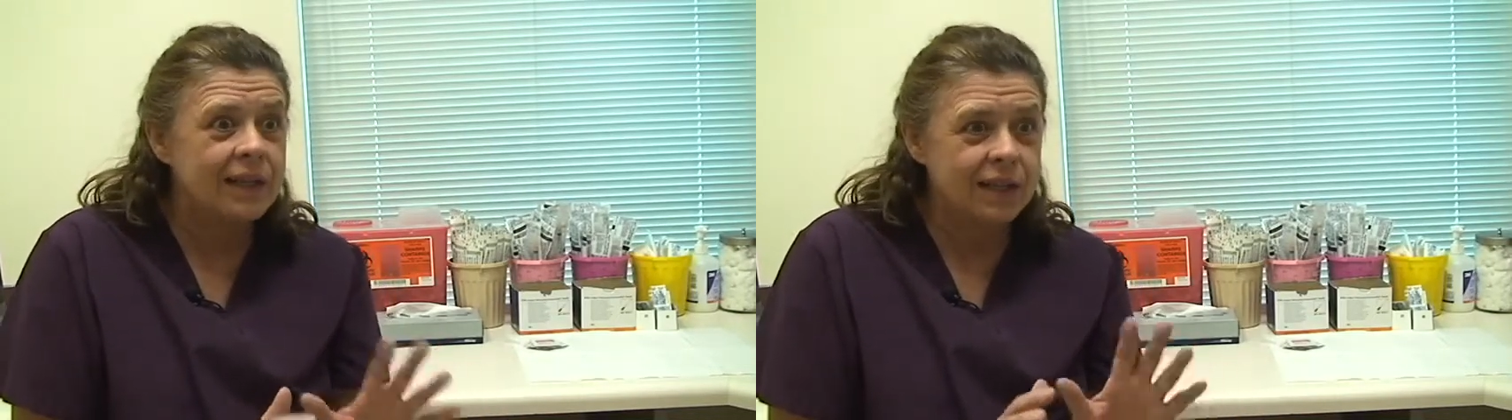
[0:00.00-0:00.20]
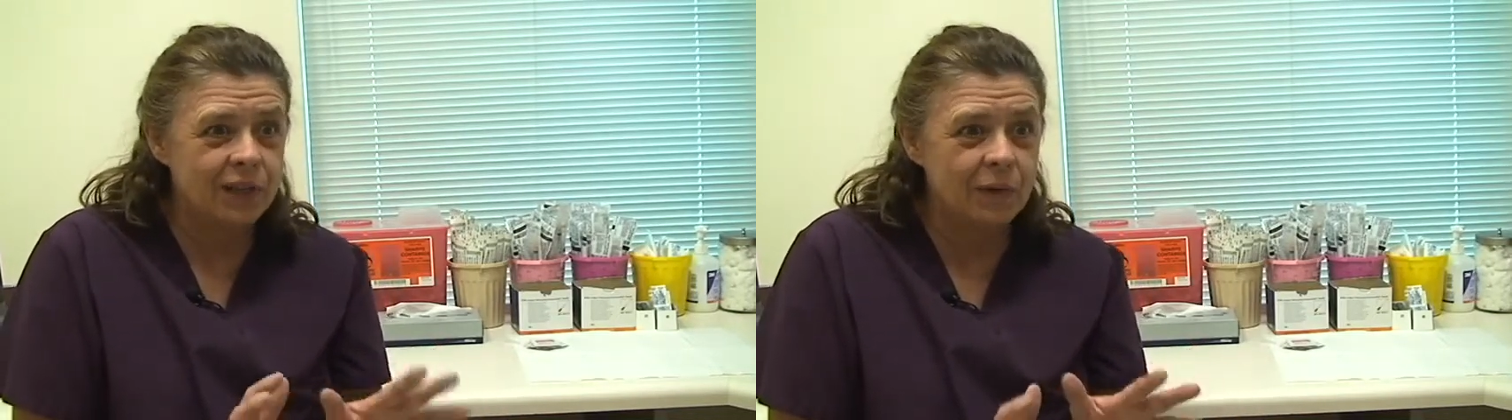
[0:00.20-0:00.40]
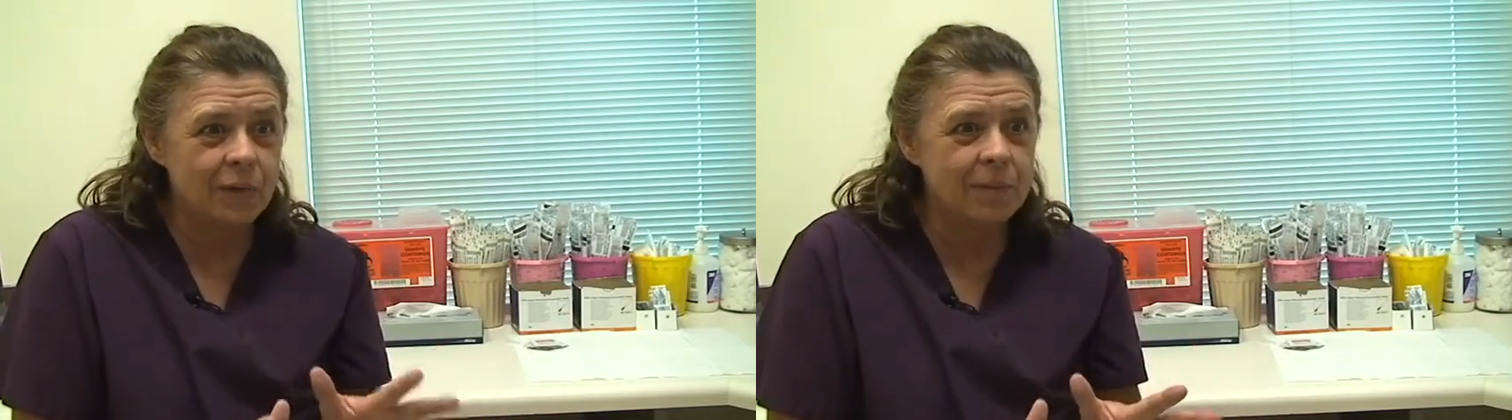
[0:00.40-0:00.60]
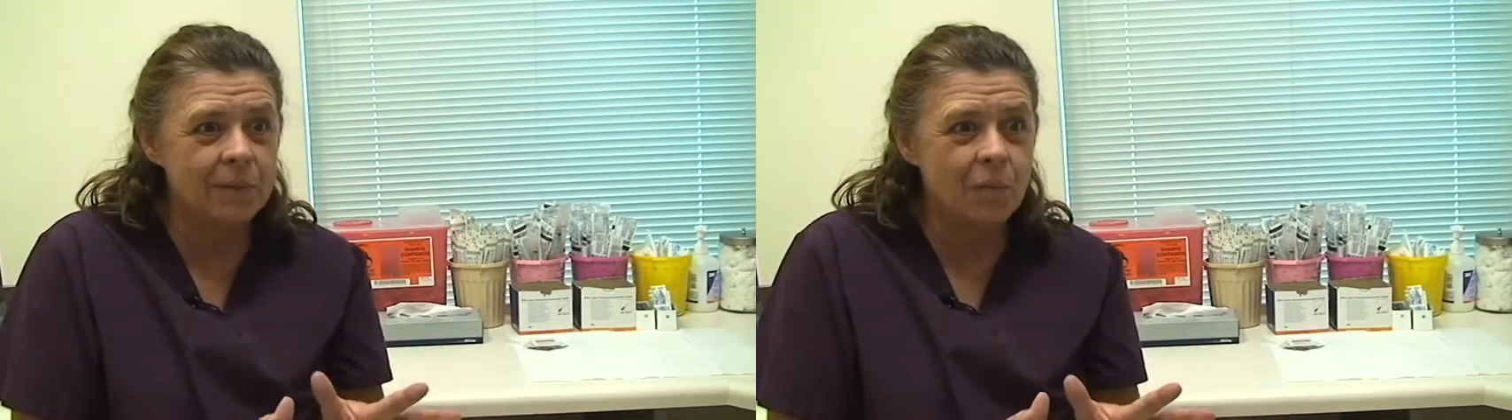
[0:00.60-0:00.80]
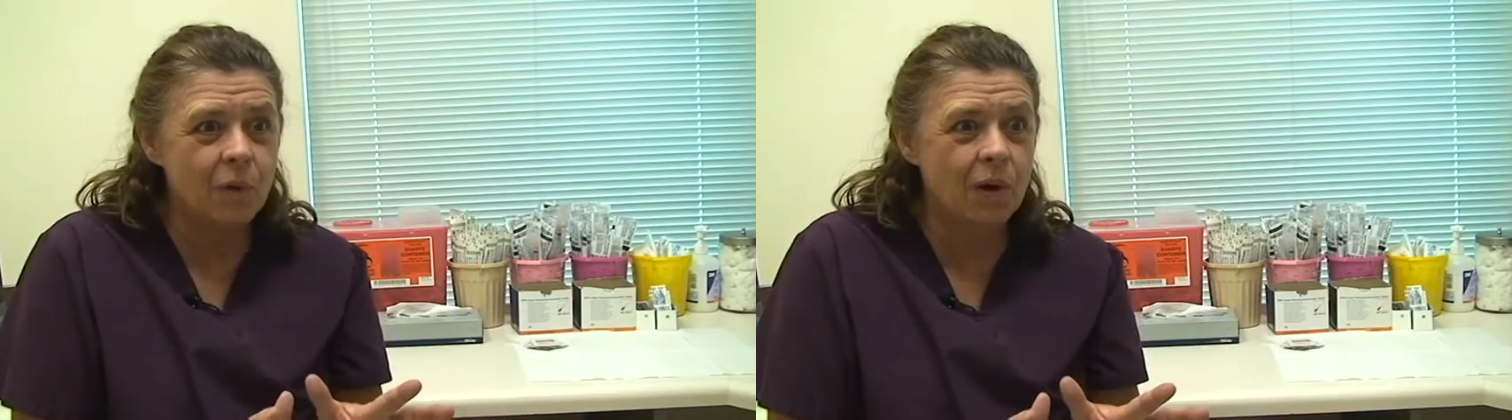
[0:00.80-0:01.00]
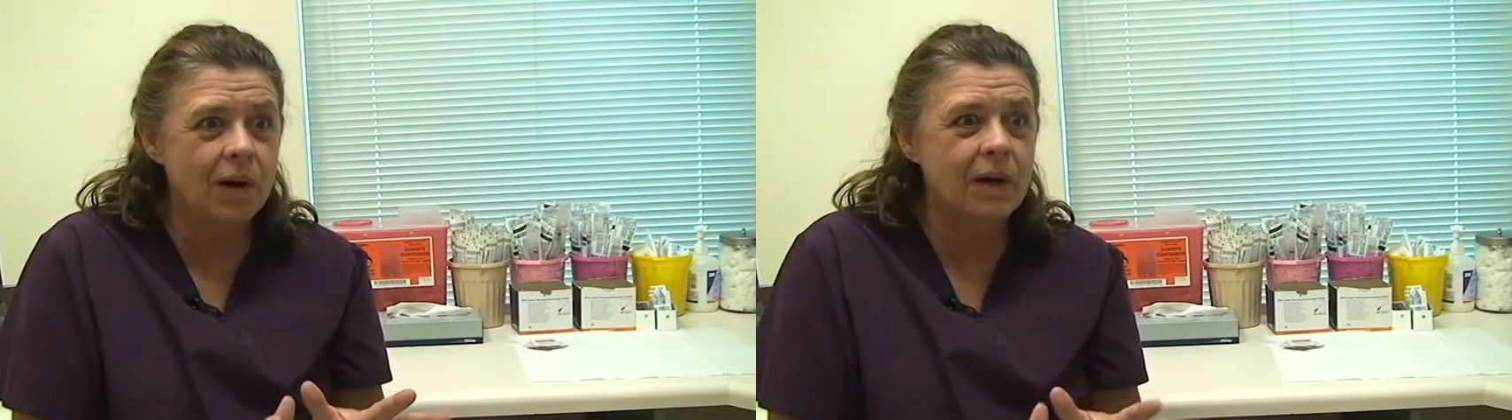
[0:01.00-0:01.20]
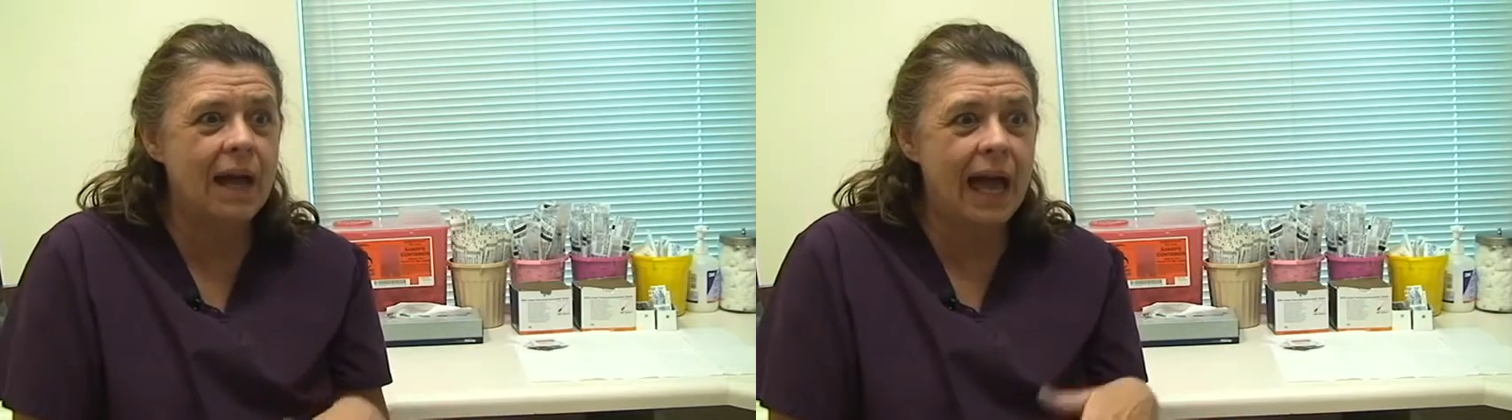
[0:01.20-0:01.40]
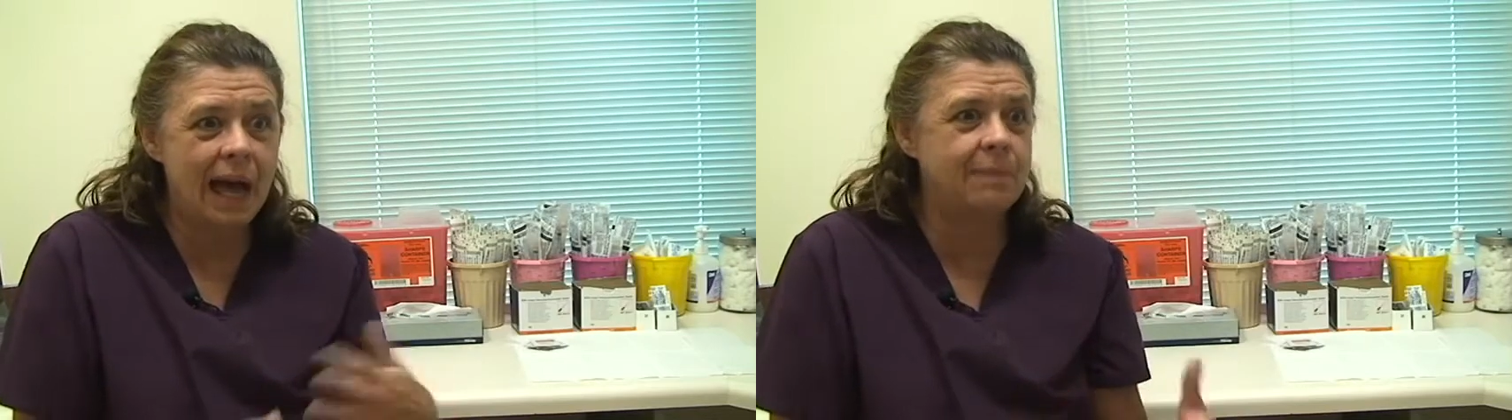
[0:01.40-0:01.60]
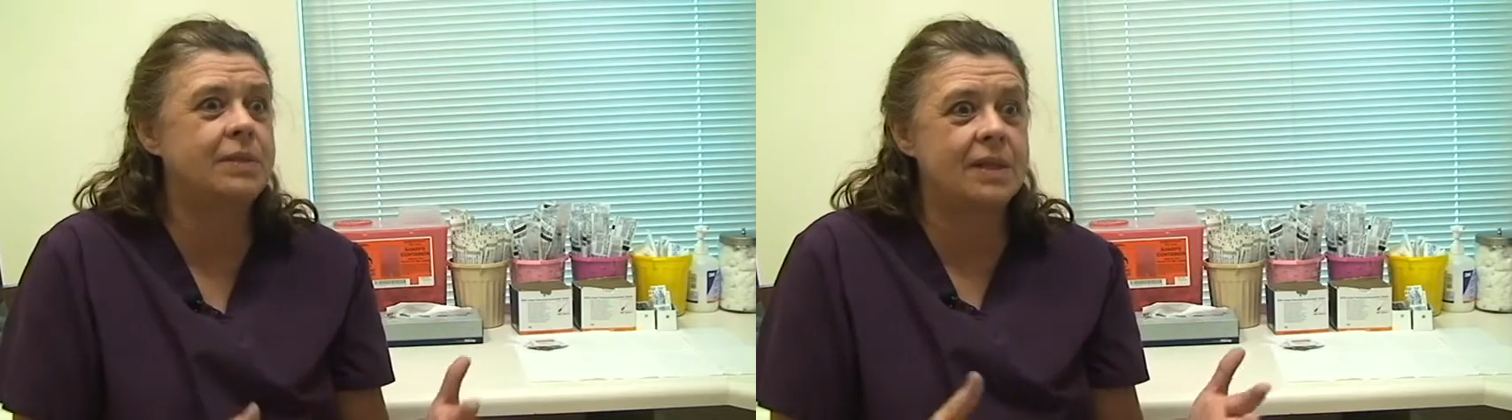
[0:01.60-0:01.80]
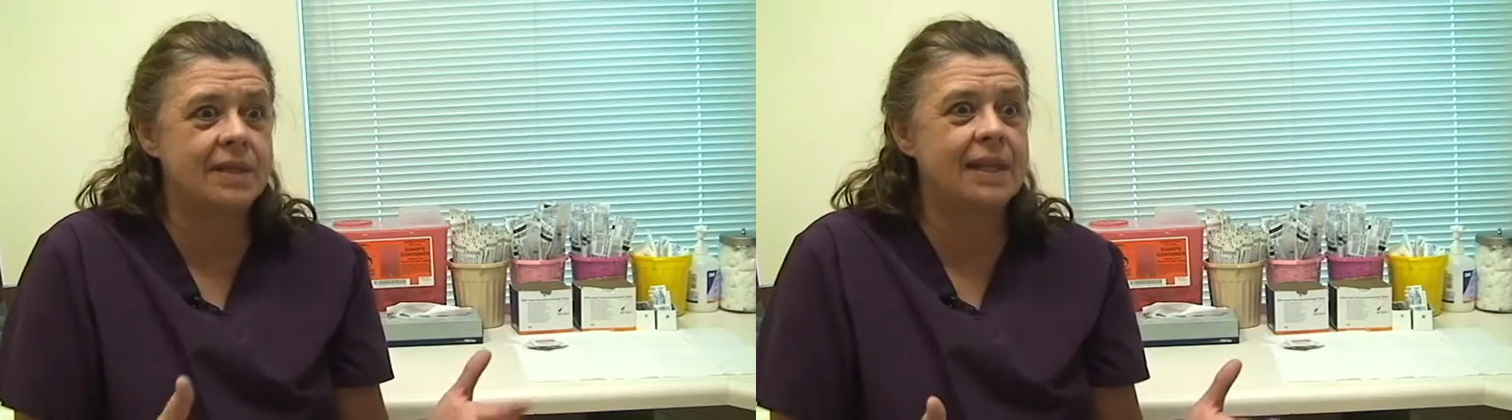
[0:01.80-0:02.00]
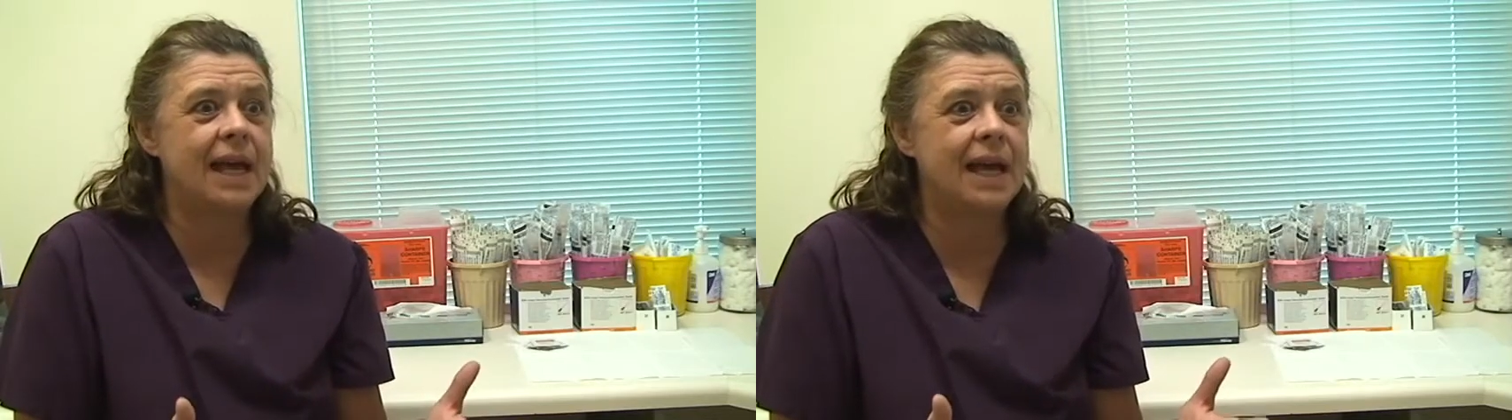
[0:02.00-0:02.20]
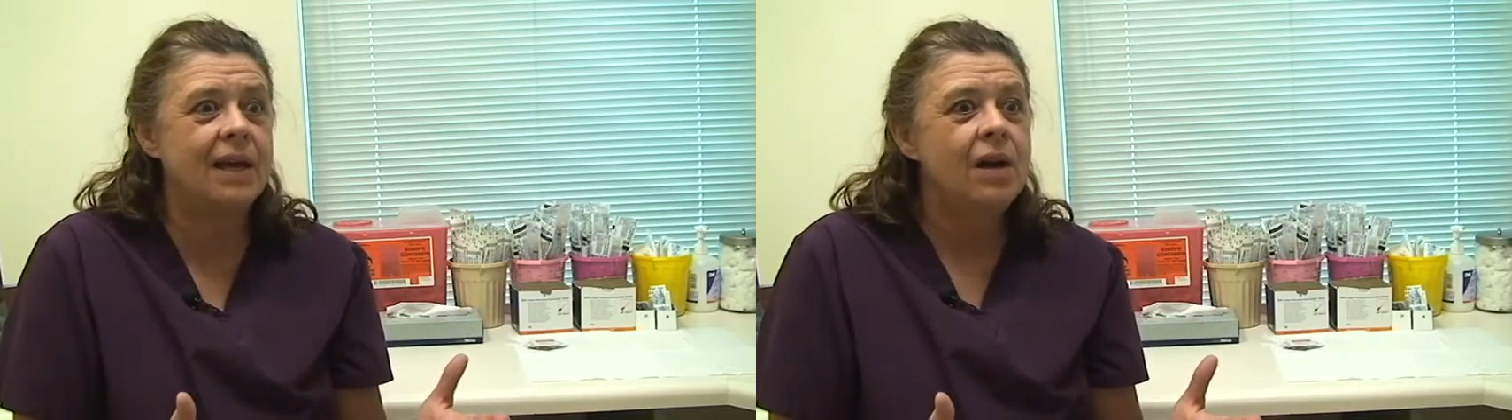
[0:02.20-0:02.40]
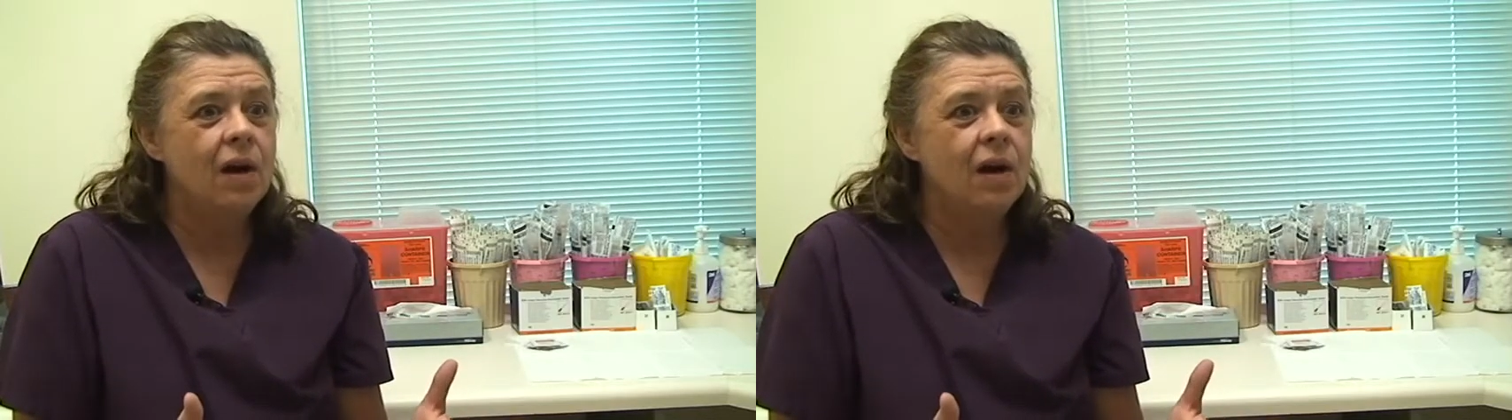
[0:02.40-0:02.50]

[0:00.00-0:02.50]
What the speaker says: you know, will be more apt to say,